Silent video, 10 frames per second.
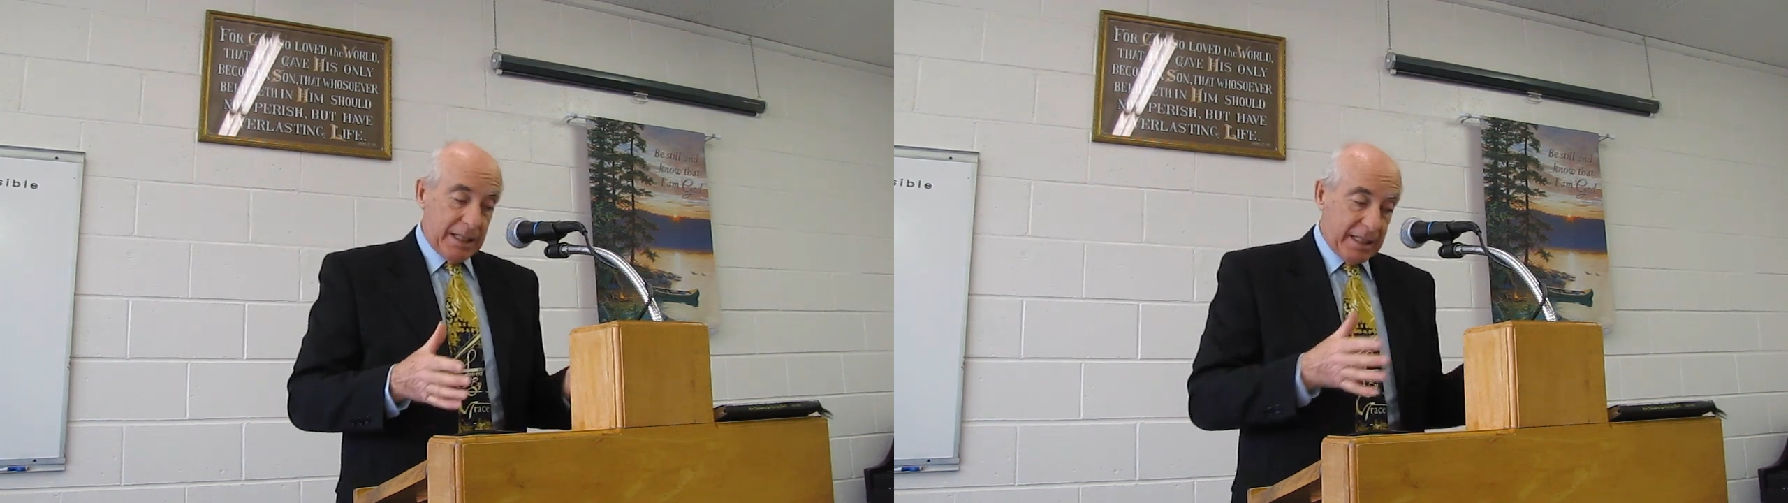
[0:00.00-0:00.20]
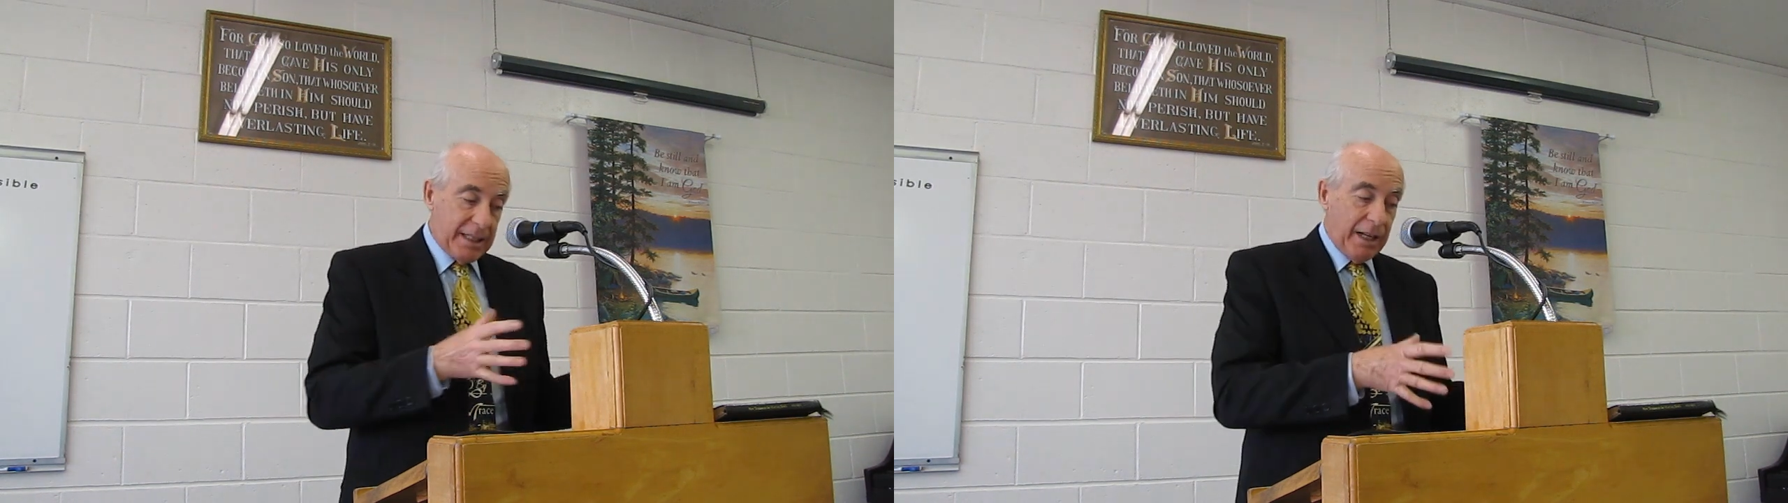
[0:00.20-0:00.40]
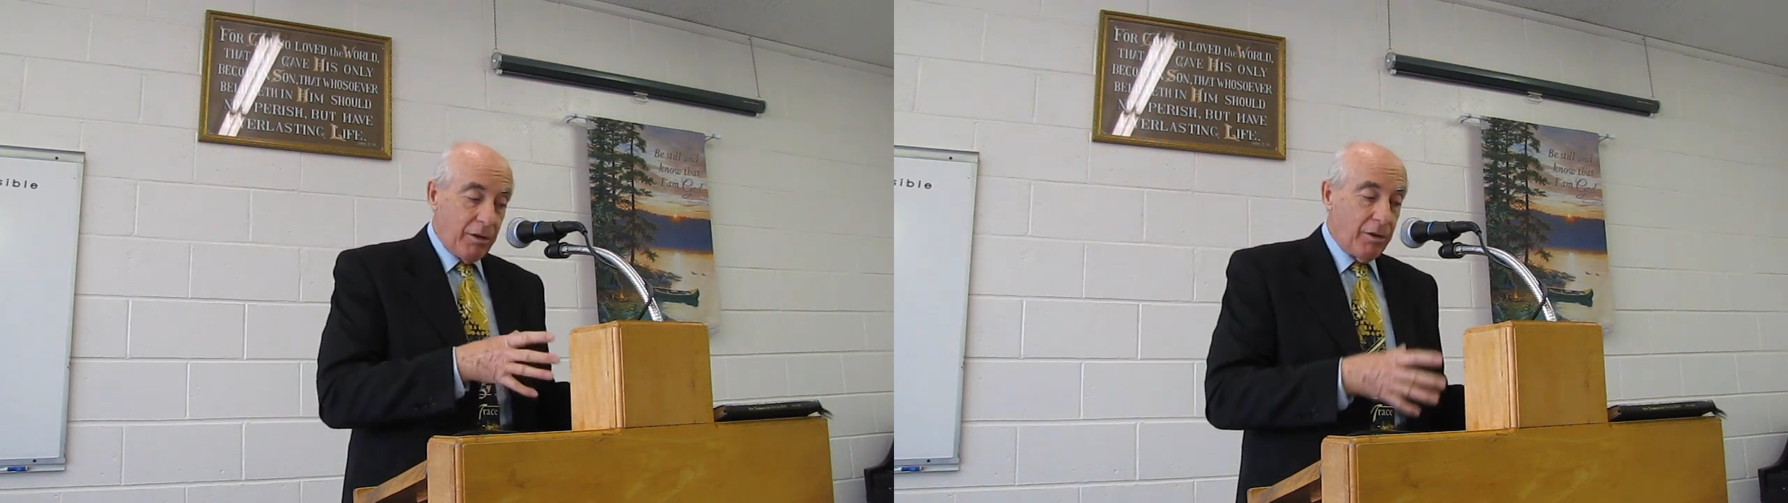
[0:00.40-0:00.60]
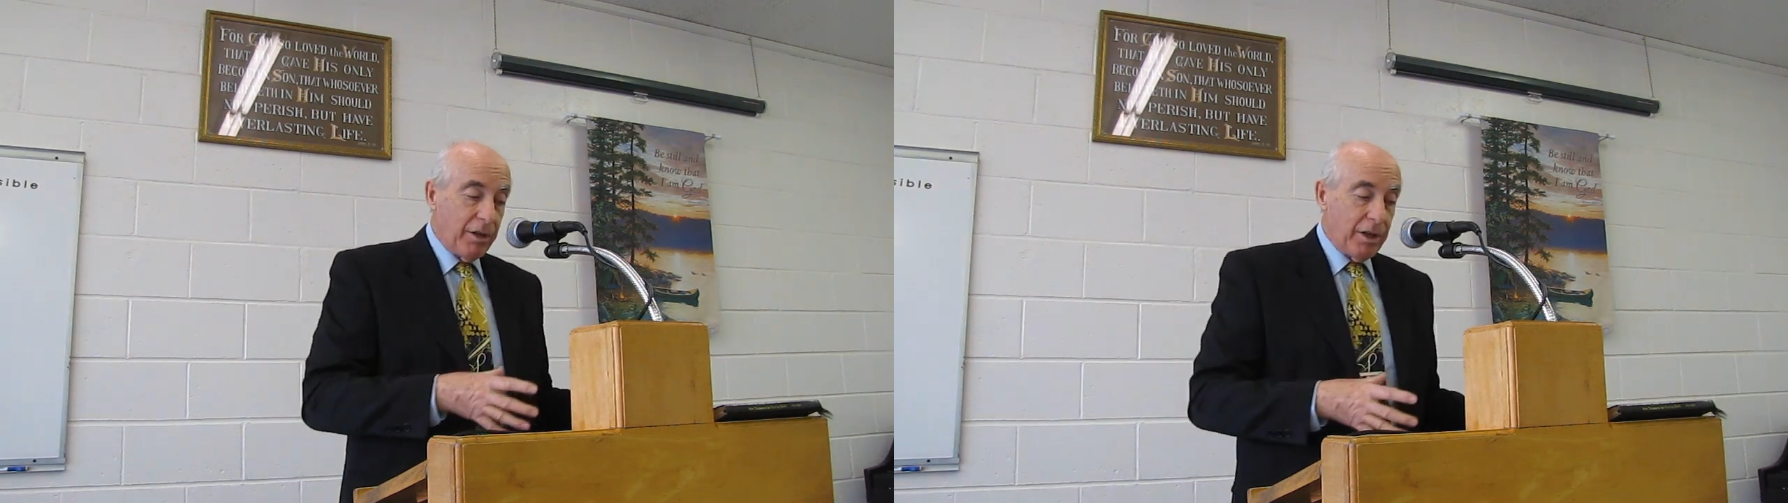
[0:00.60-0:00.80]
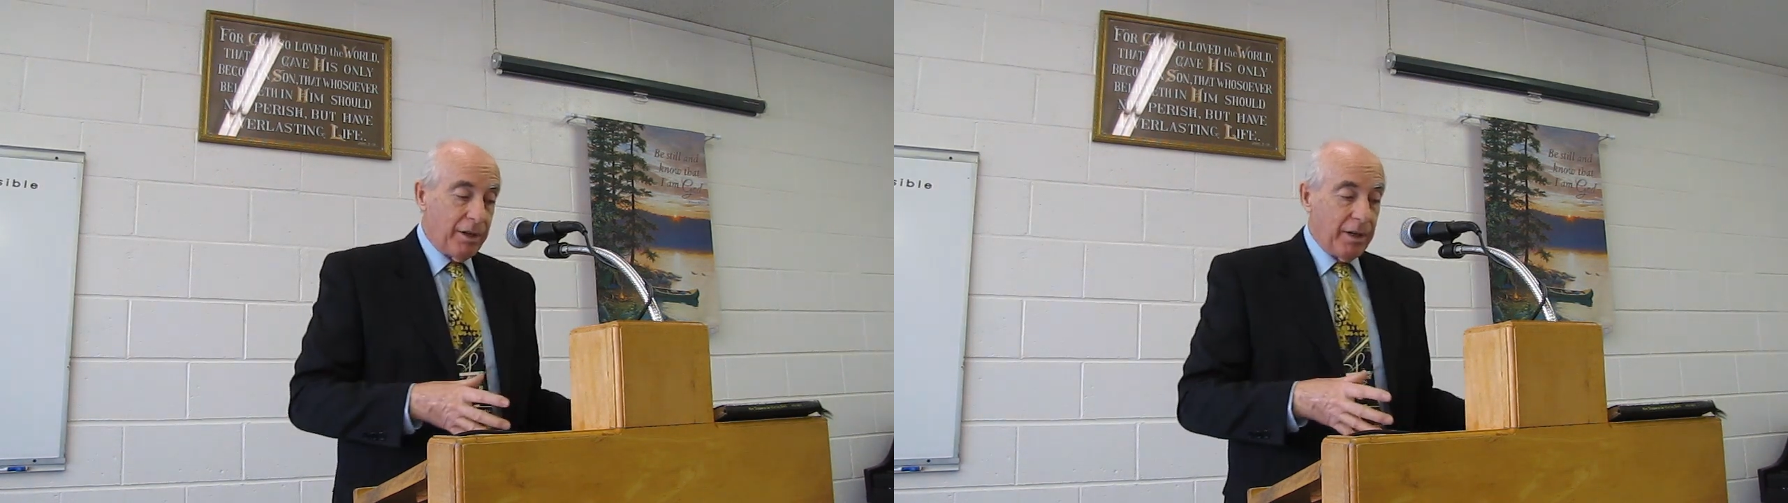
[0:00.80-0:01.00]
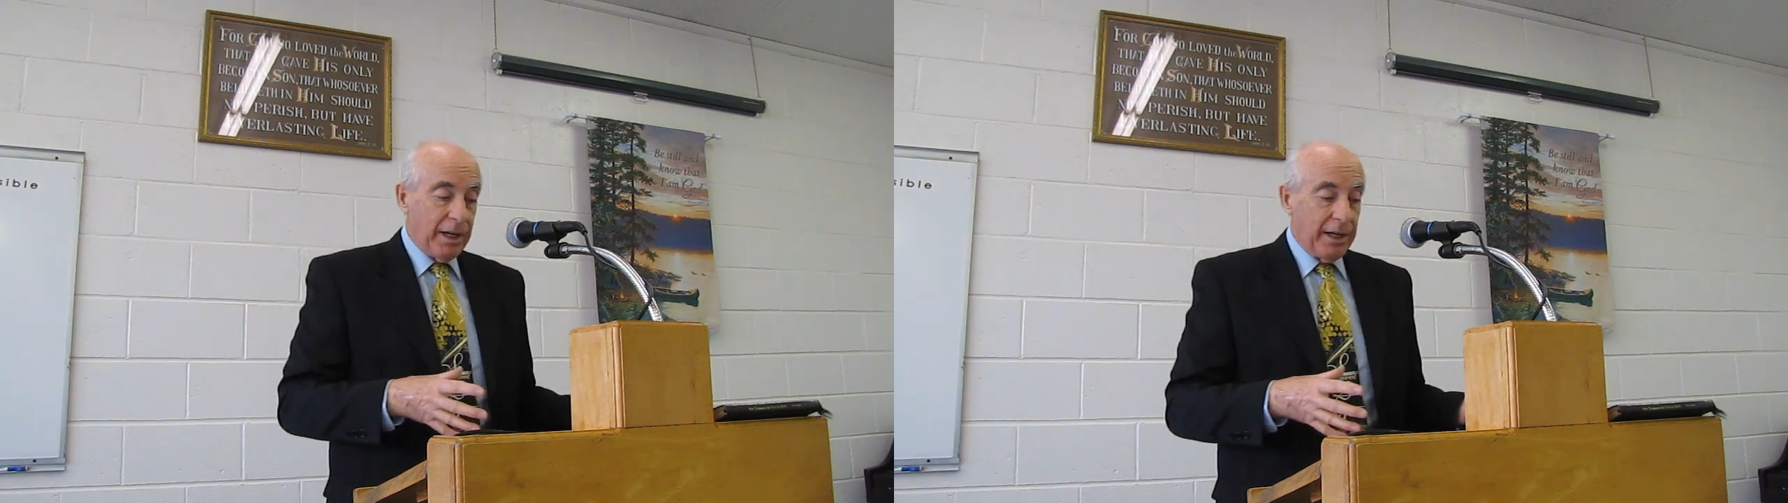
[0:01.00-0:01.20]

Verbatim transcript: he said earlier,